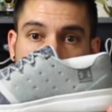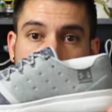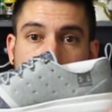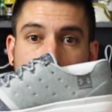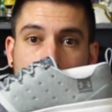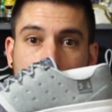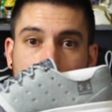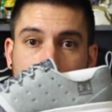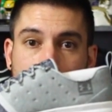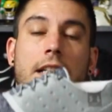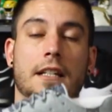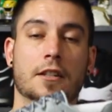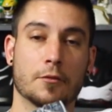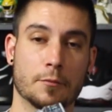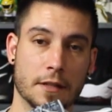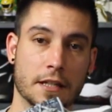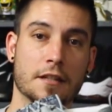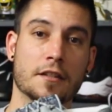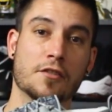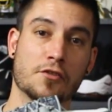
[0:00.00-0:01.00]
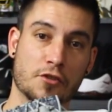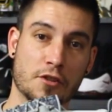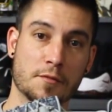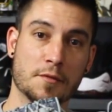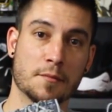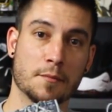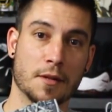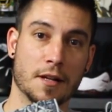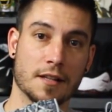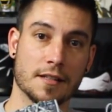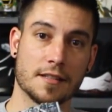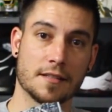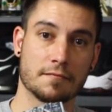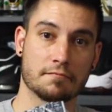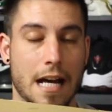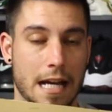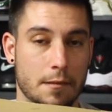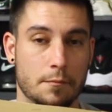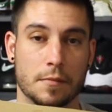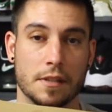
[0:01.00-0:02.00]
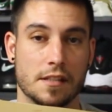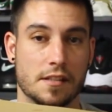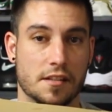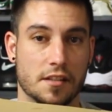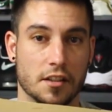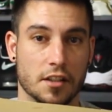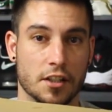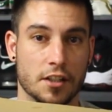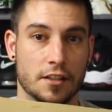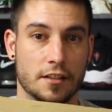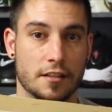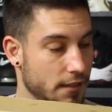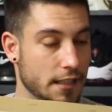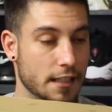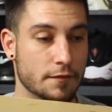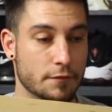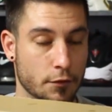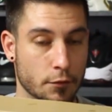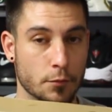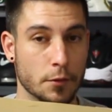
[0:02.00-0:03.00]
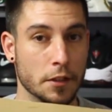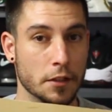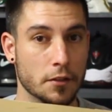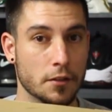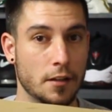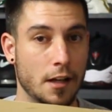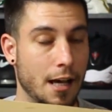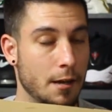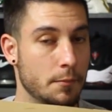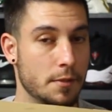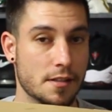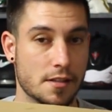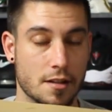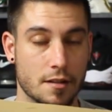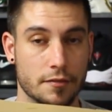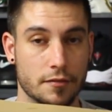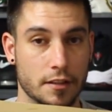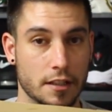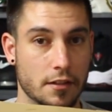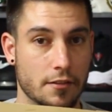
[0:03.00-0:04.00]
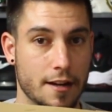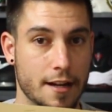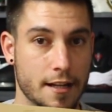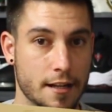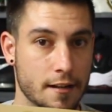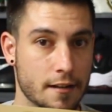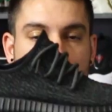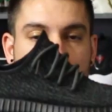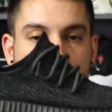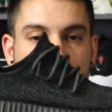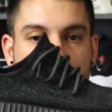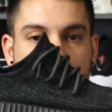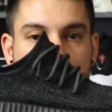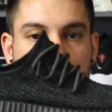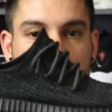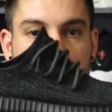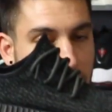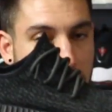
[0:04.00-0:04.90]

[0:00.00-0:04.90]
like them, link will be in the description box. Hype Beast alert, like for real, Hype Beast on fleek right here. Yes sir,